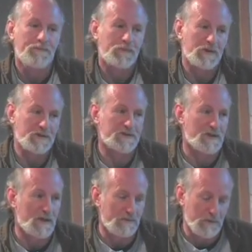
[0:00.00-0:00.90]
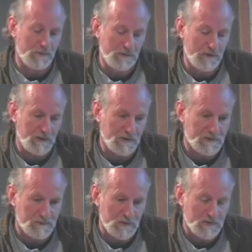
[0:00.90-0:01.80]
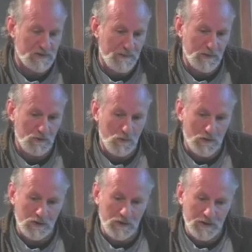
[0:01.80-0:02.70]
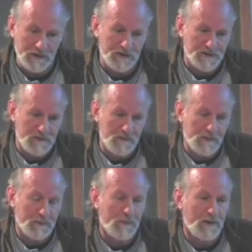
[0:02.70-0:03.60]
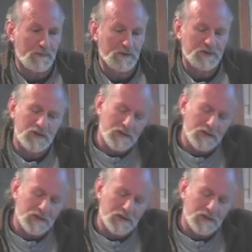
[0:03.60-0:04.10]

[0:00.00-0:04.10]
And this guy wrote the most seminal work on it that's ever been published,